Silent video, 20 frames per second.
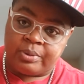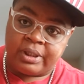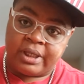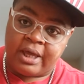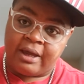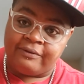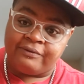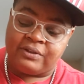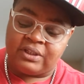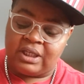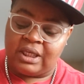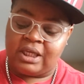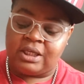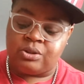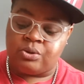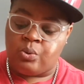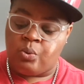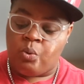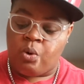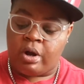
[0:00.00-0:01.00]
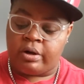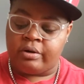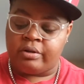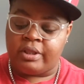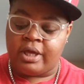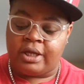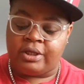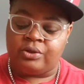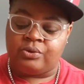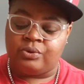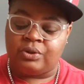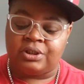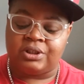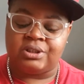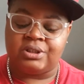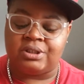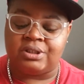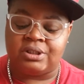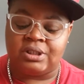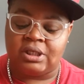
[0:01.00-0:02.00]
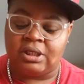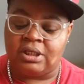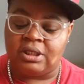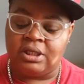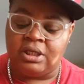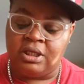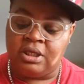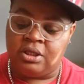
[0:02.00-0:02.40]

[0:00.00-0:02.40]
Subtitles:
left in the water that you can see.